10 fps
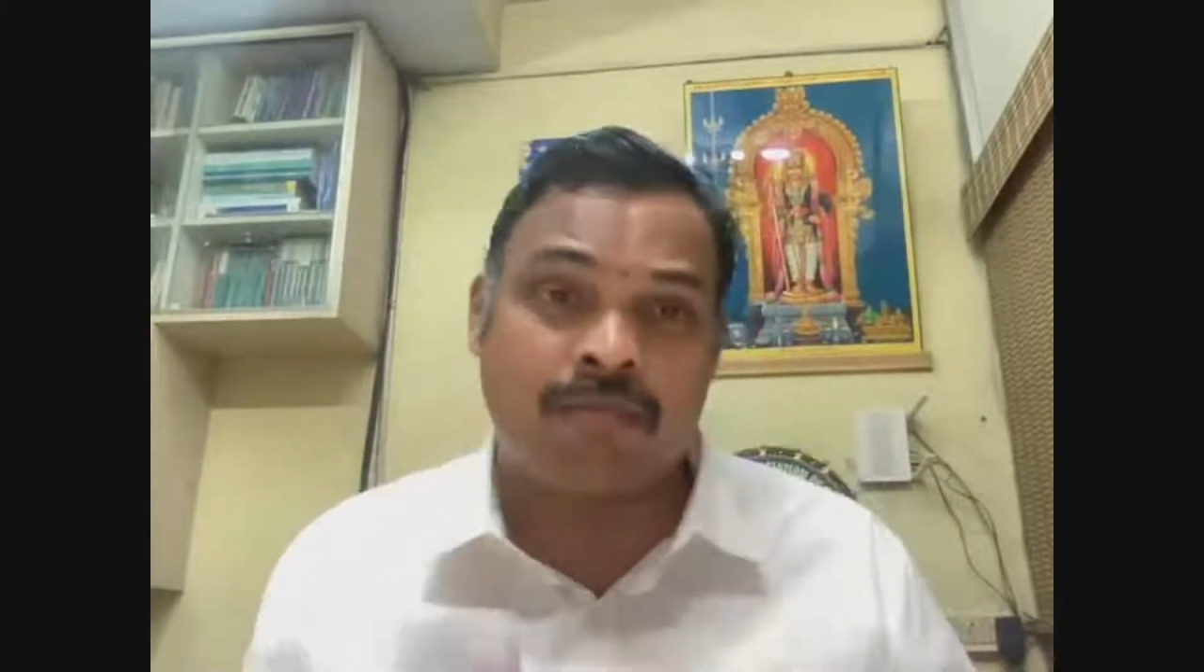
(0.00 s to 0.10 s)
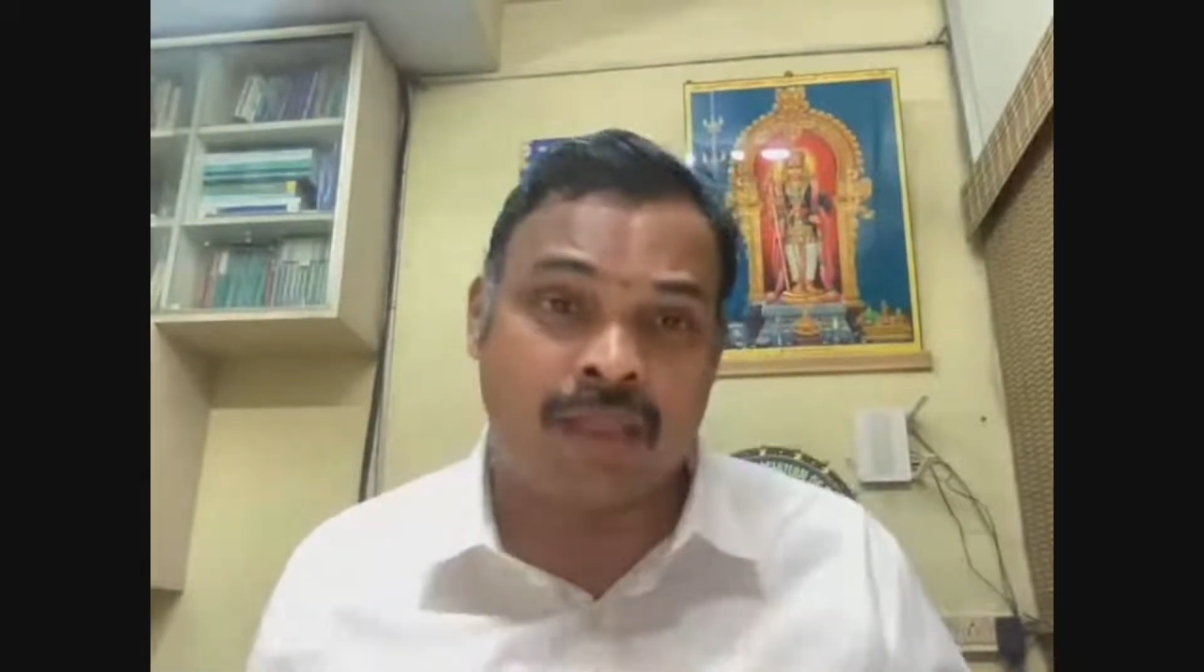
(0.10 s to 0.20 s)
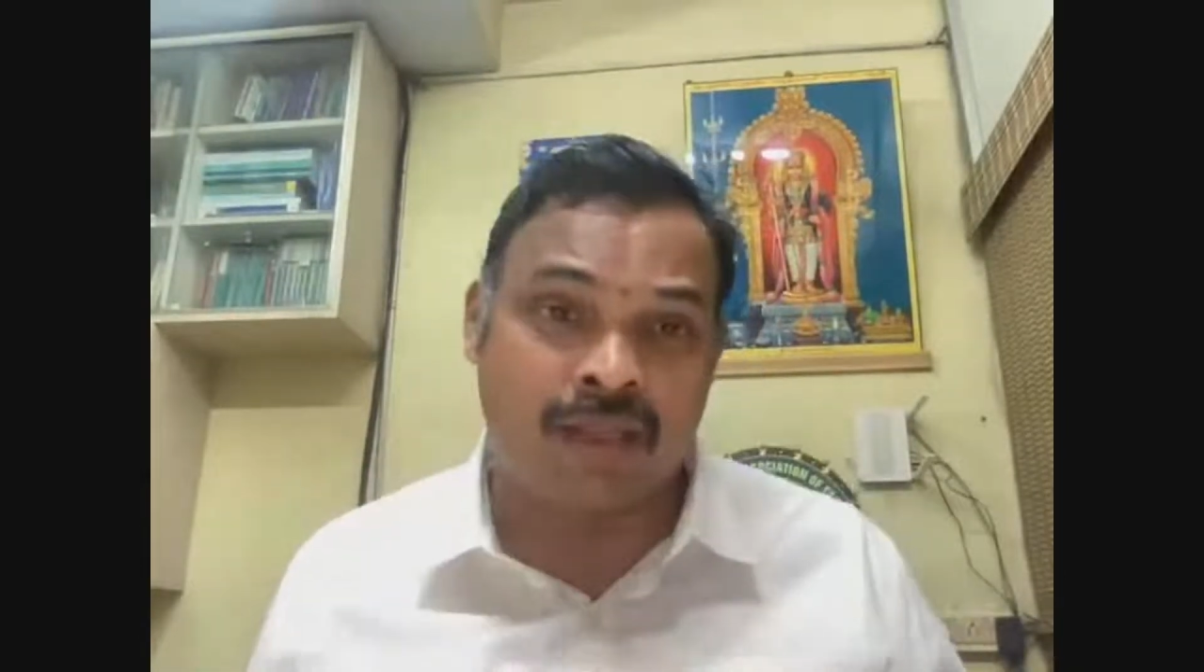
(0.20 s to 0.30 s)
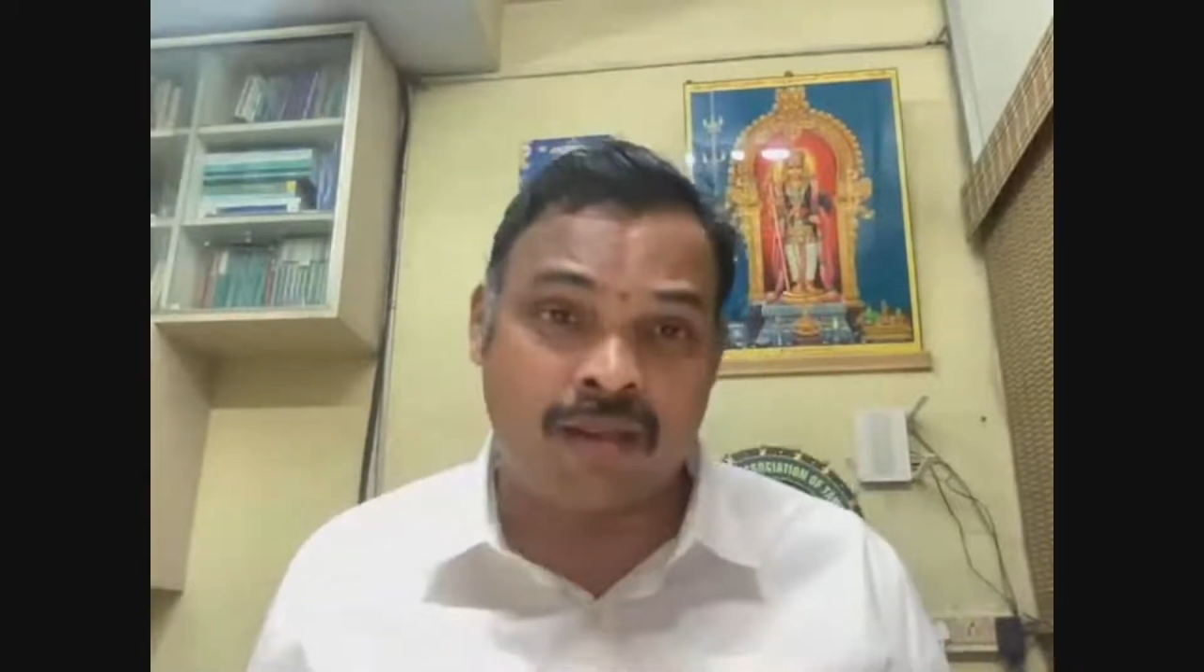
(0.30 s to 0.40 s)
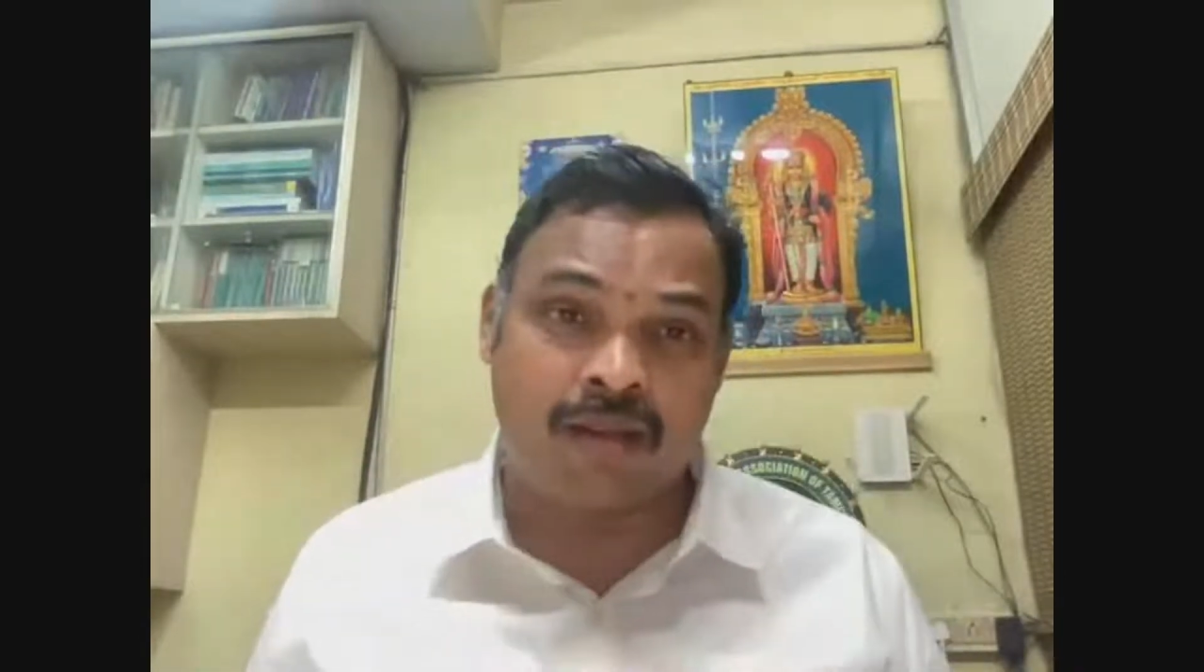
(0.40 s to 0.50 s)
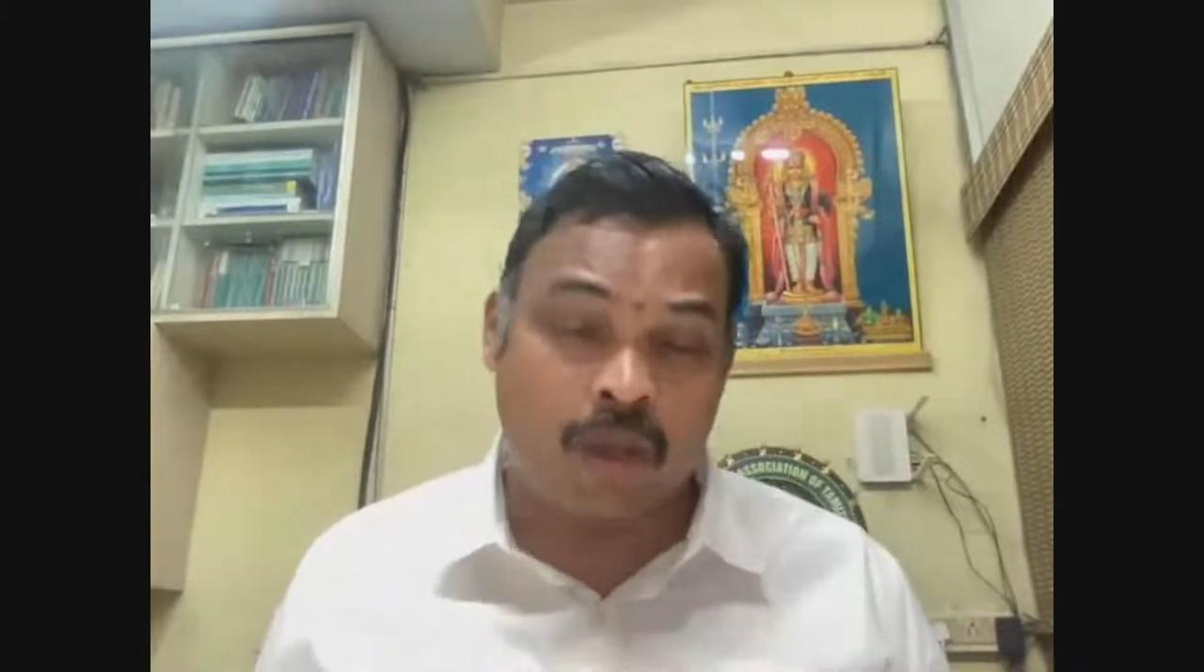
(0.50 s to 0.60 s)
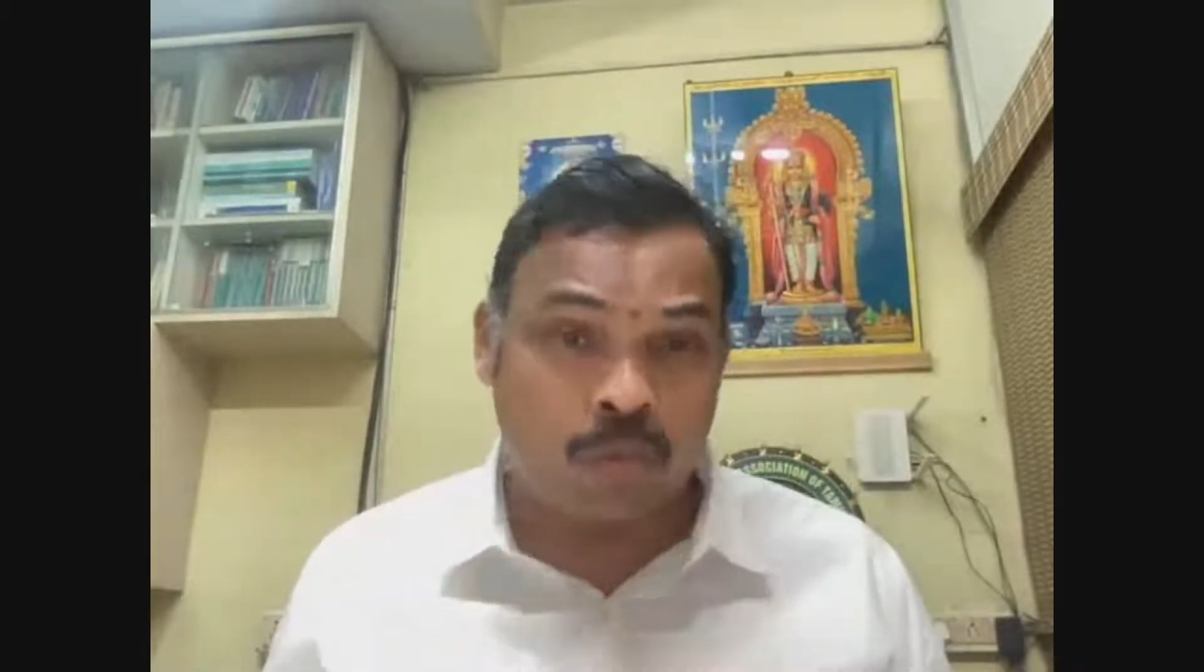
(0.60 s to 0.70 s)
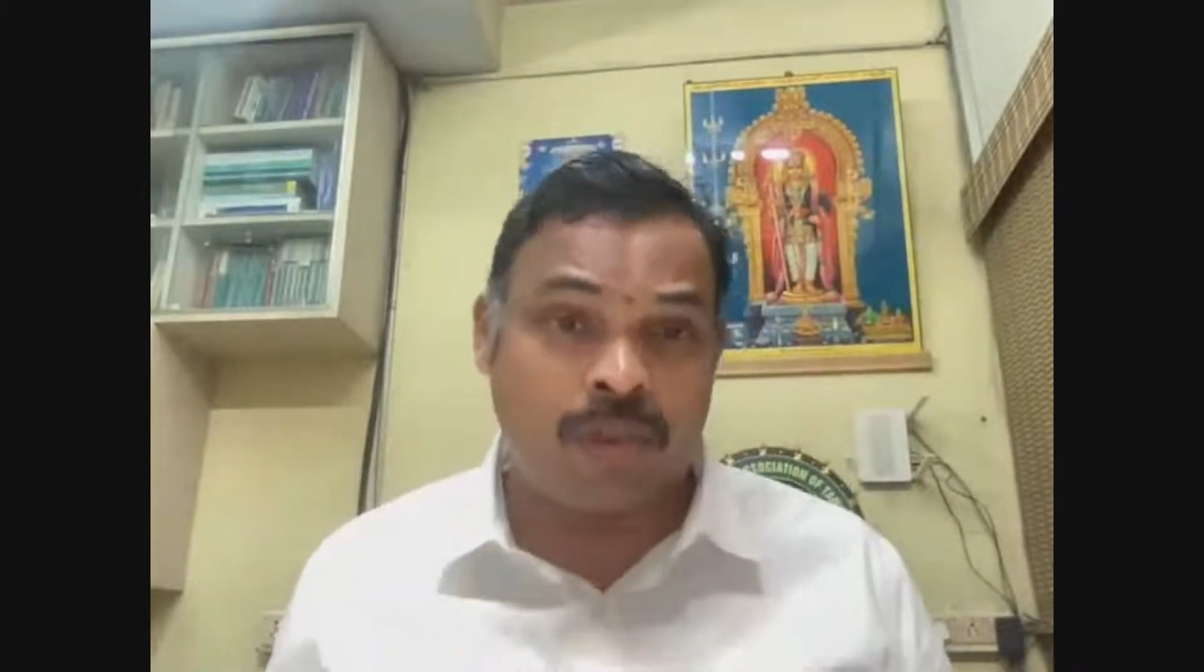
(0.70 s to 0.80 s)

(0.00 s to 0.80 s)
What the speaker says: how